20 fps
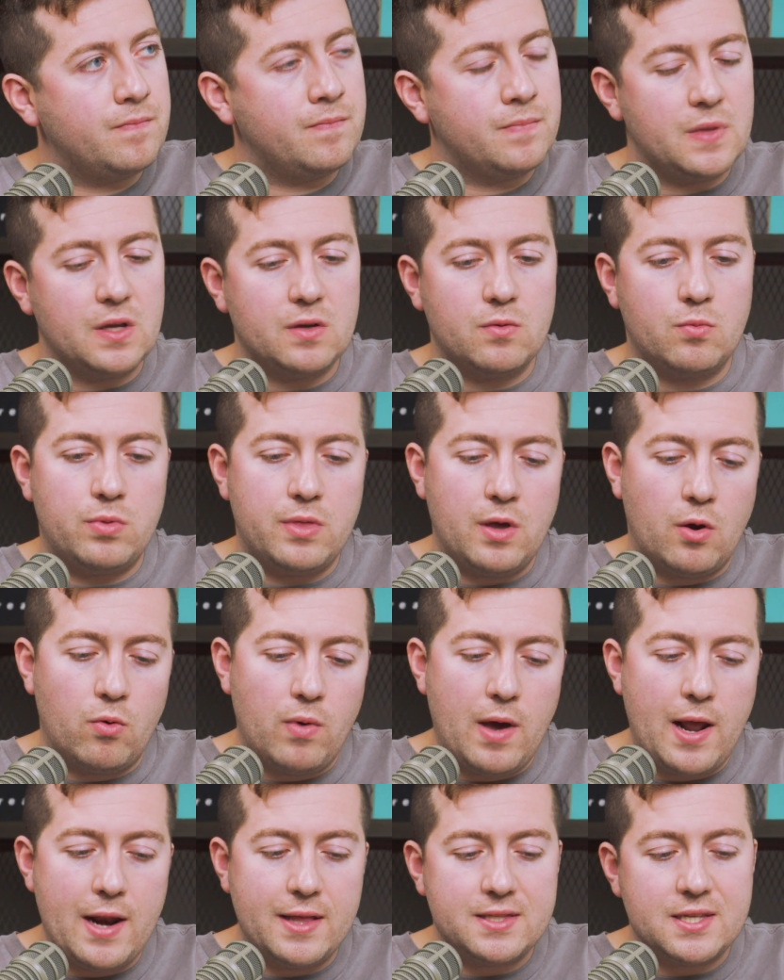They'll
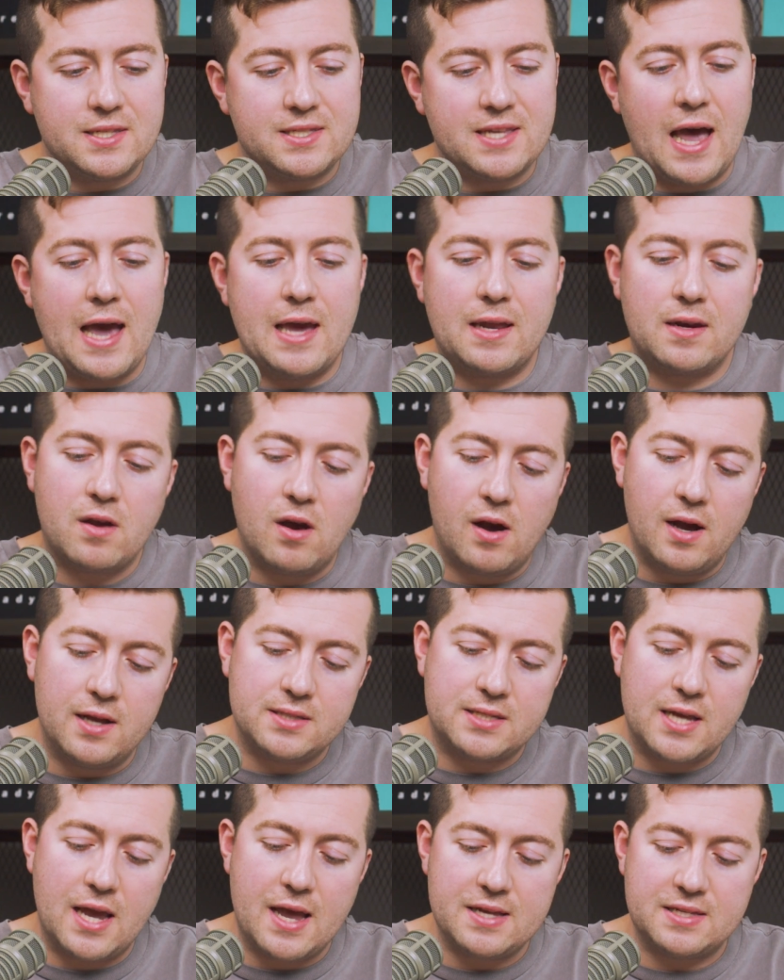run a design
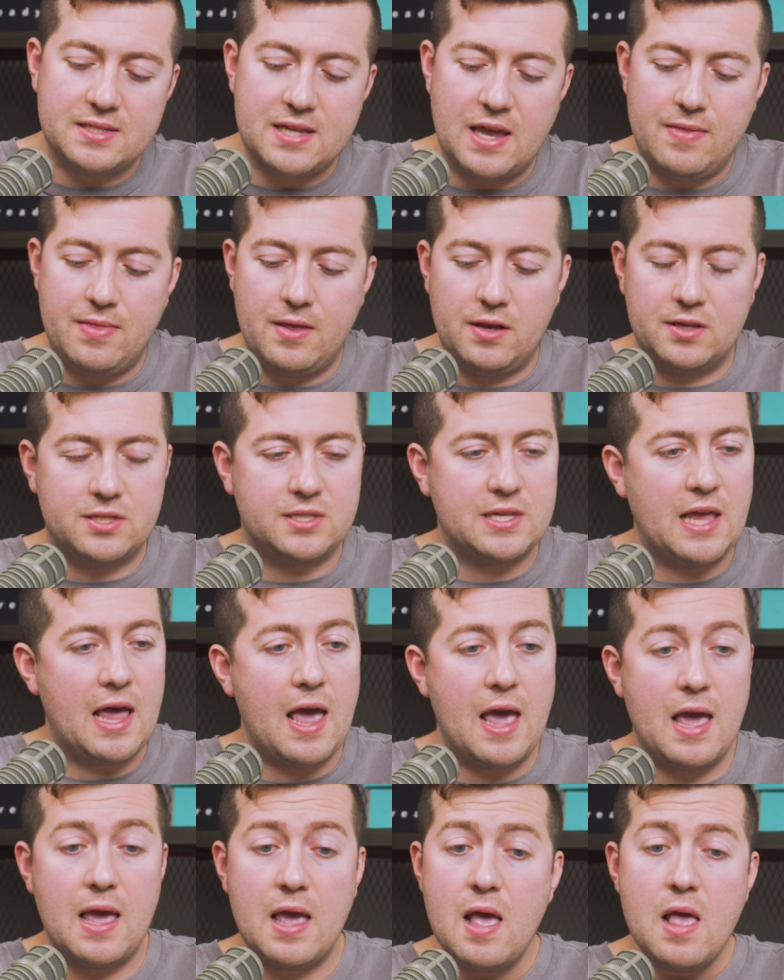contest, and they'll
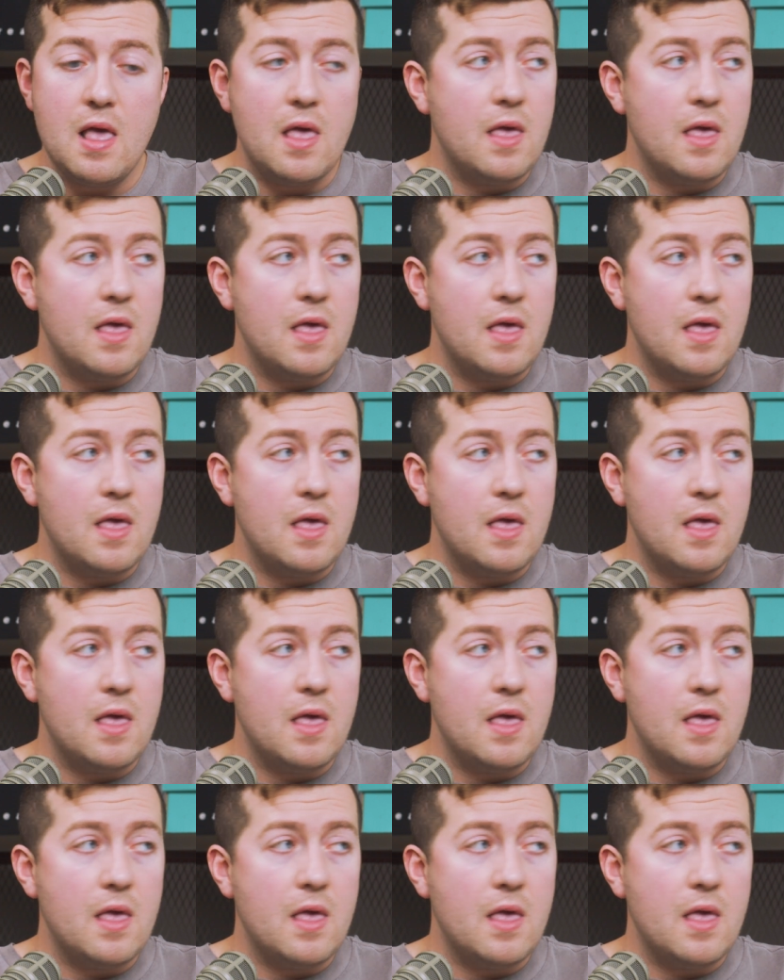say,